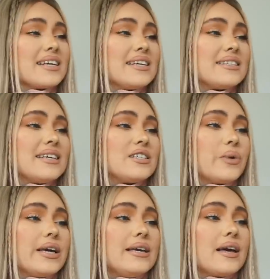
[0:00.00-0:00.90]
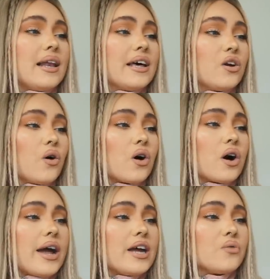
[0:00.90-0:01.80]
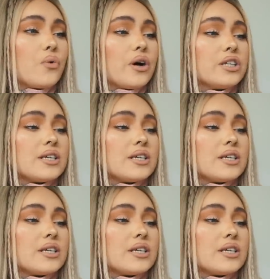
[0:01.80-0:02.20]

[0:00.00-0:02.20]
is these wee Lenore in-wash